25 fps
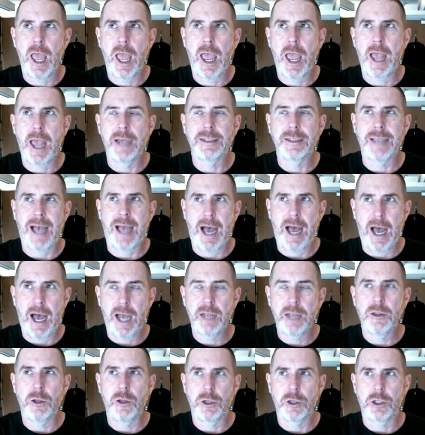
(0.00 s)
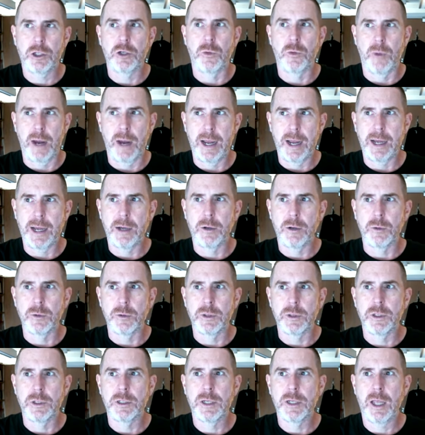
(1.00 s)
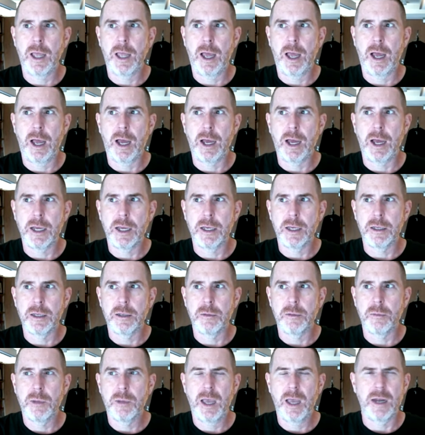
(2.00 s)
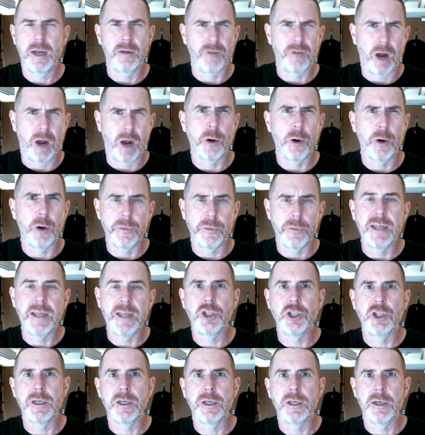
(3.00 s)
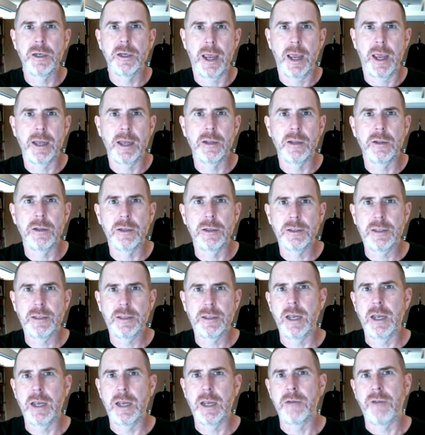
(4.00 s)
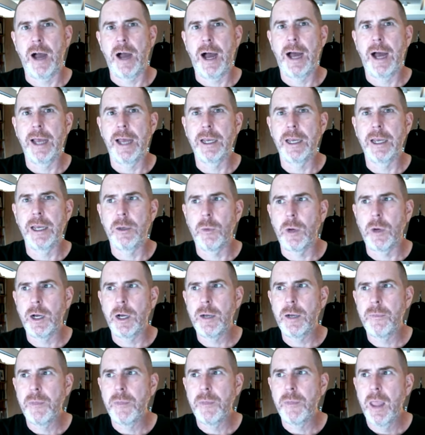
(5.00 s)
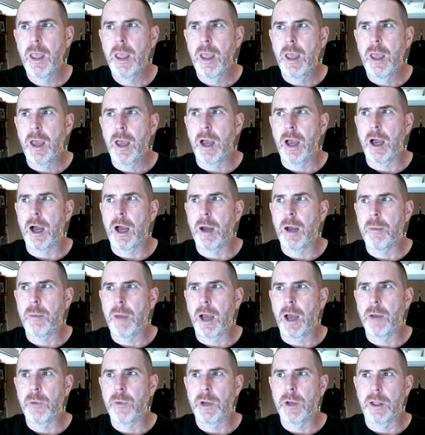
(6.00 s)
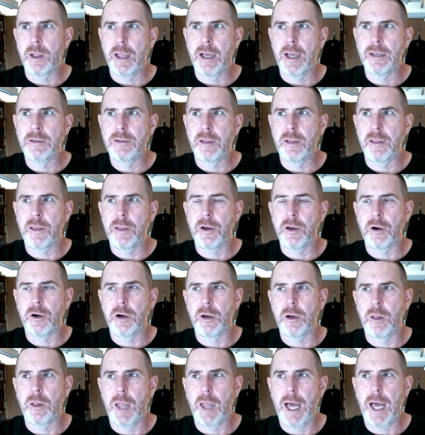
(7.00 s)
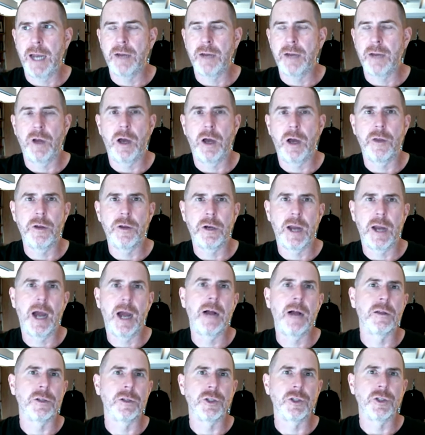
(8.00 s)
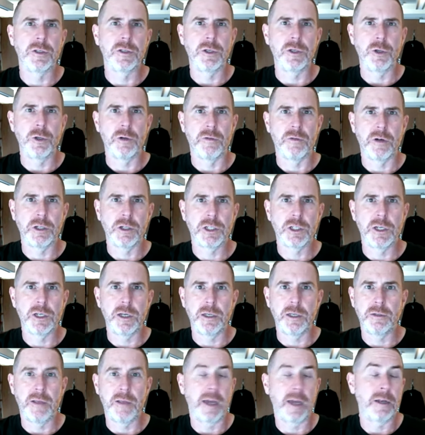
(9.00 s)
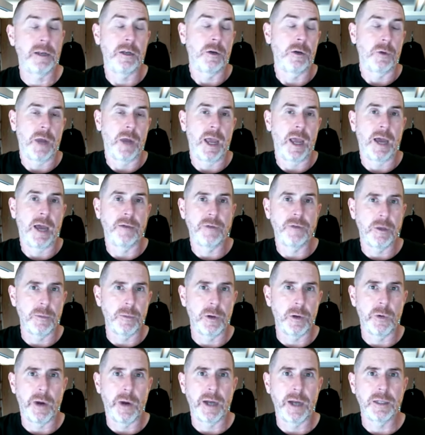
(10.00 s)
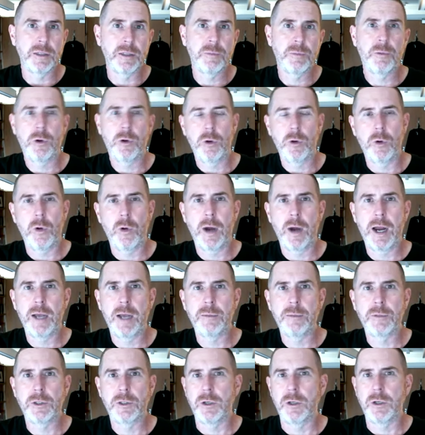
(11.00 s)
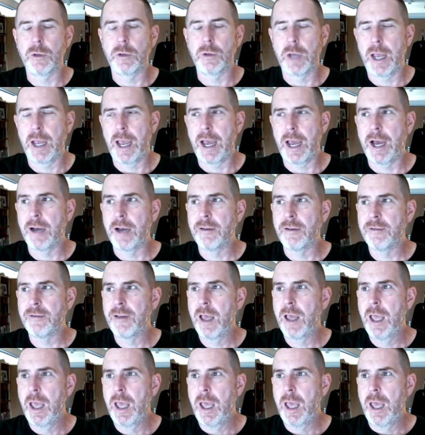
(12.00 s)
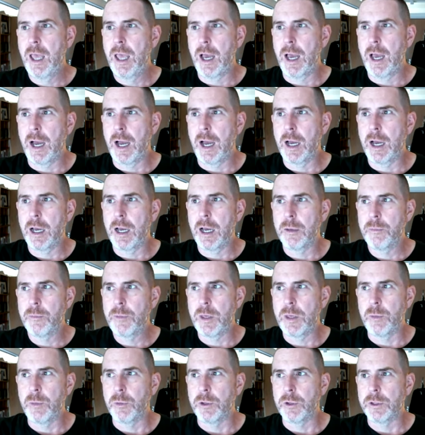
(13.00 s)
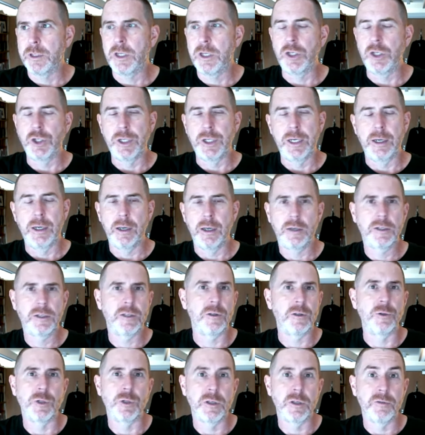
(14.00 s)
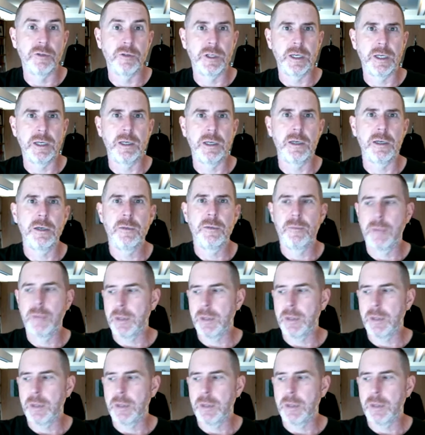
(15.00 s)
as I looked around kind of our region and the state of Iowa, I realized there are a lot of other colleges and universities that don't have human rights programs, don't have people teaching exclusively